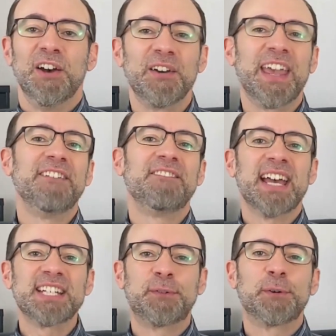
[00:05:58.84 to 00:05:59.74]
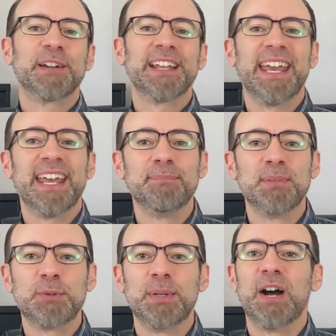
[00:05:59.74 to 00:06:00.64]
Okay, fast forward again.
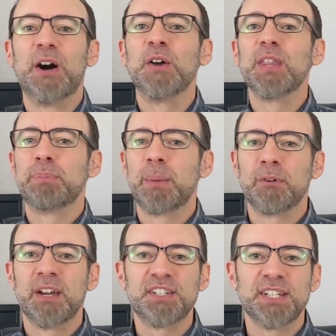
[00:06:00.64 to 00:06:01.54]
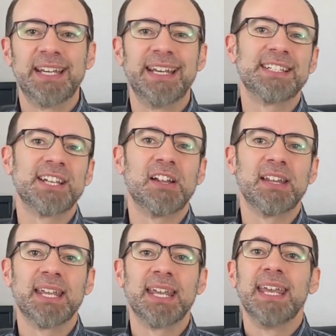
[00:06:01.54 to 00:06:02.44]
Between all the preparation and
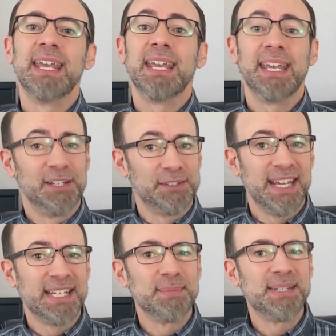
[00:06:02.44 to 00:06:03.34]
installing, it'll take